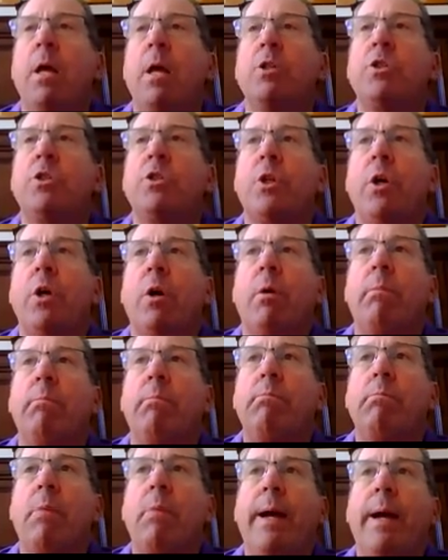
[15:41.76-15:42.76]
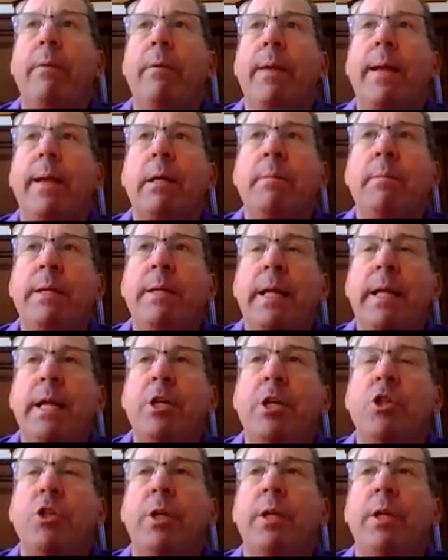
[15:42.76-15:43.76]
So my
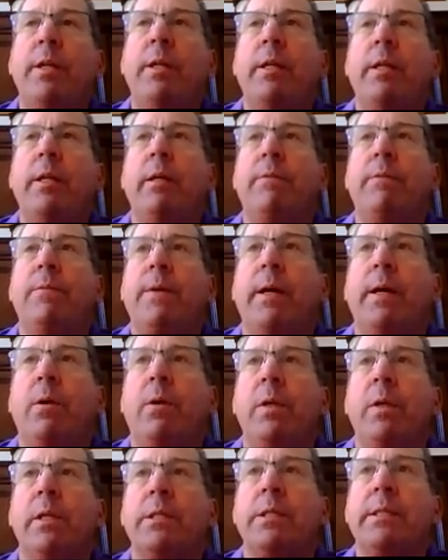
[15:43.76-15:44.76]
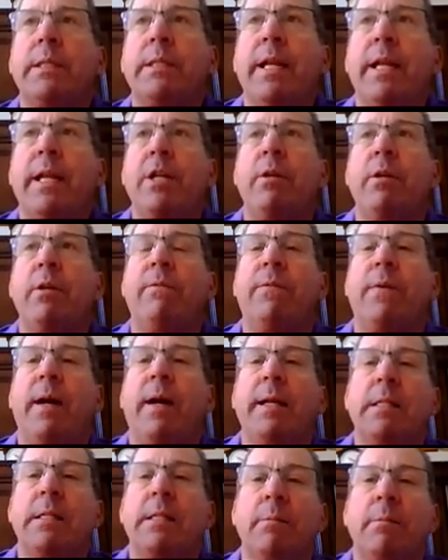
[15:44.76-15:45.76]
recommendation, if a real estate agent
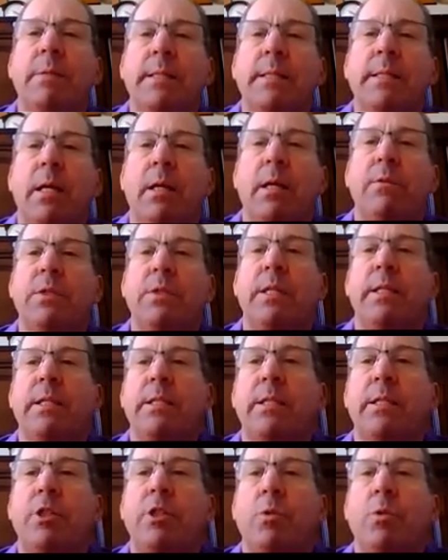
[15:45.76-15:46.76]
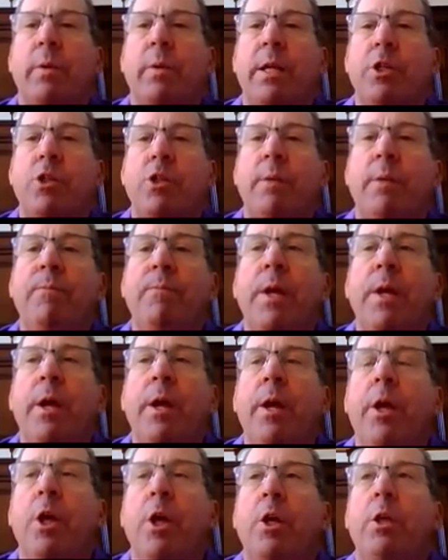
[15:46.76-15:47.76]
finds themselves in this situation,
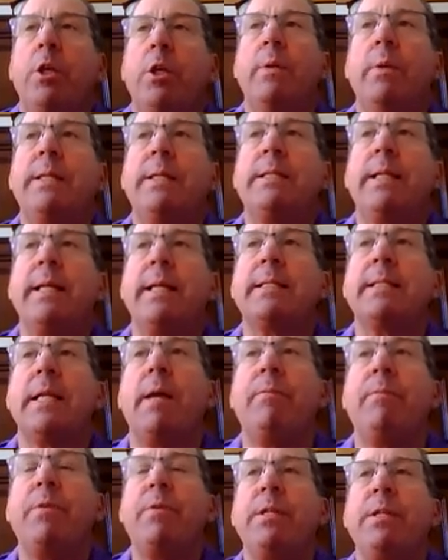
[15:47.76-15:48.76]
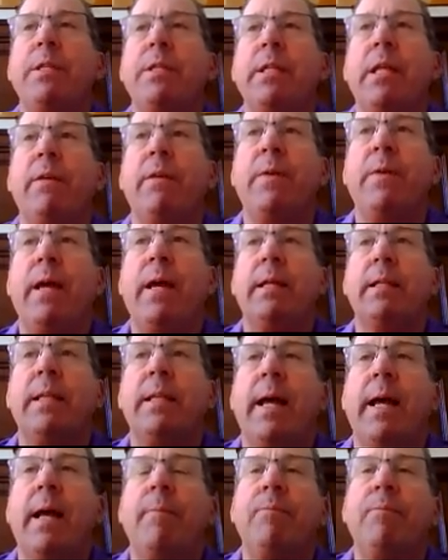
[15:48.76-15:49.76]
you would say something to the effect
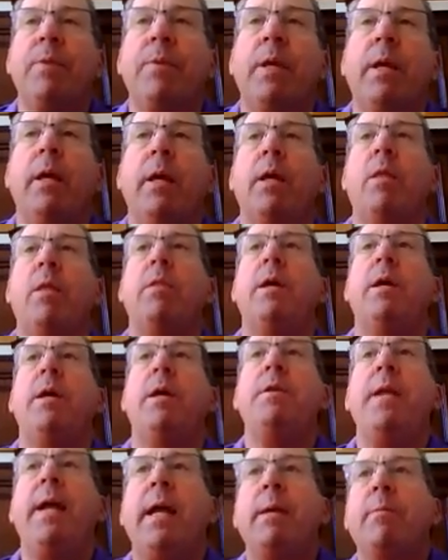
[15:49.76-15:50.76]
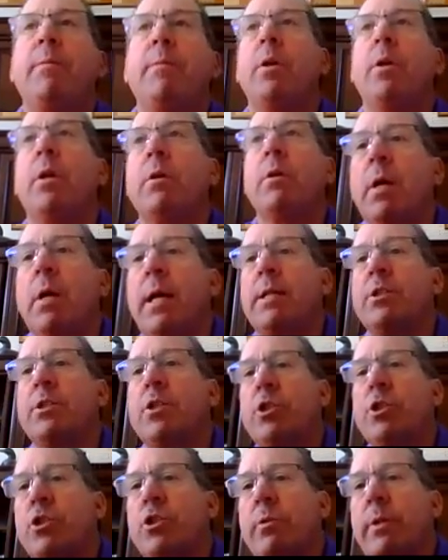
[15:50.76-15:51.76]
that the neighbor across the
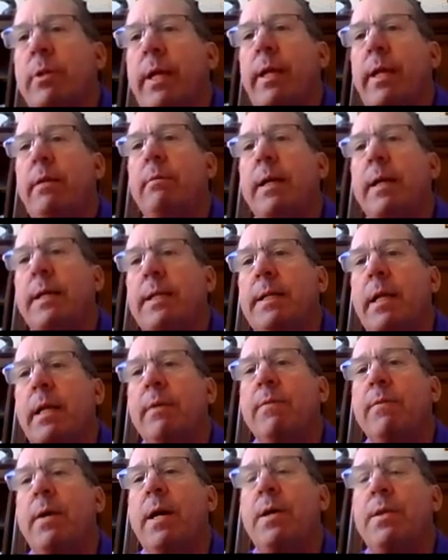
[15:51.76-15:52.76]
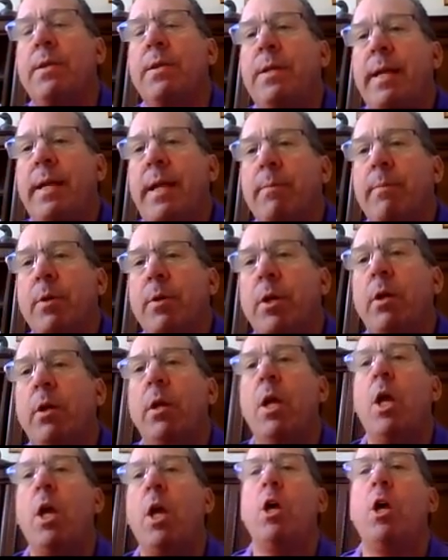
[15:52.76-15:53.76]
street, identify the neighbor,
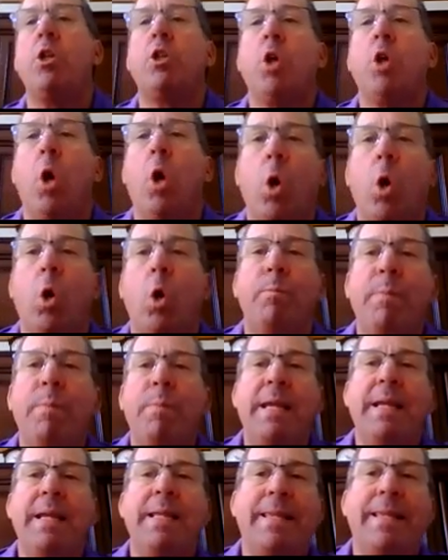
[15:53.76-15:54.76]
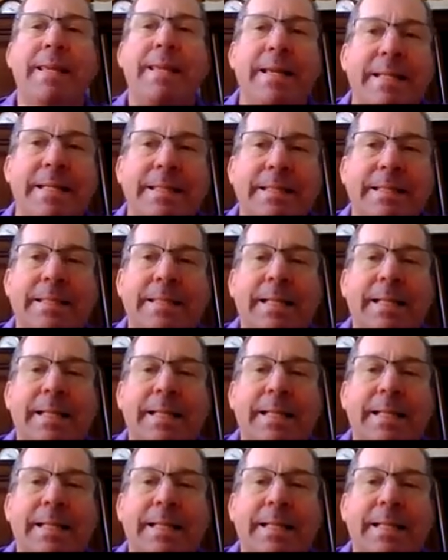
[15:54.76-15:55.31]
told me this.